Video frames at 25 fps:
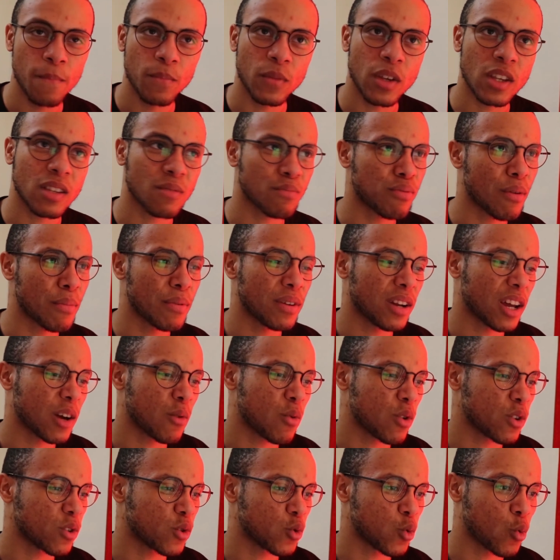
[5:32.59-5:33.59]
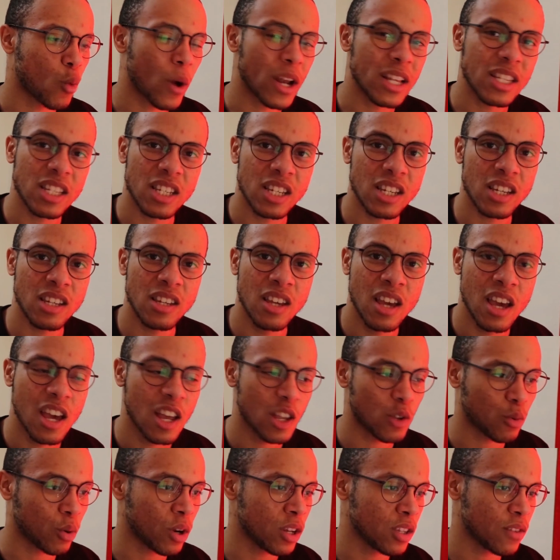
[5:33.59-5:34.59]
It's probably like what 20
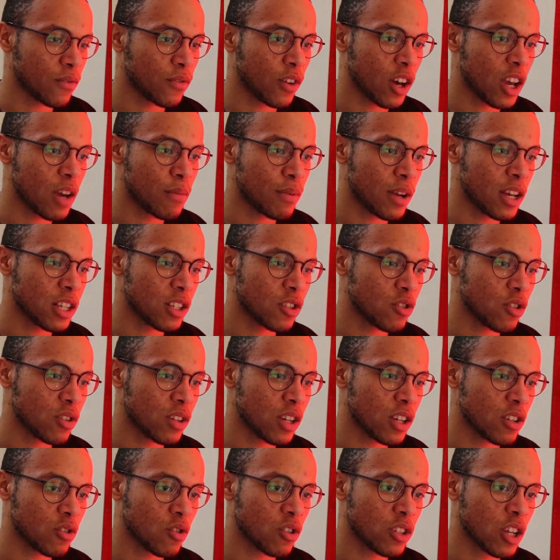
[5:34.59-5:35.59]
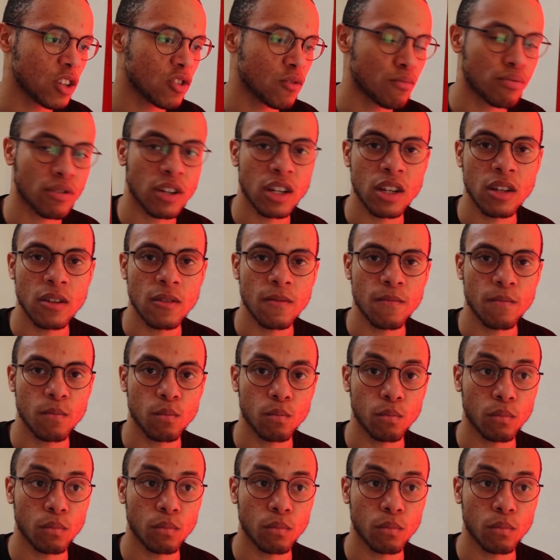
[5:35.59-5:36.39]
to 30 places on there. So it's actually pretty.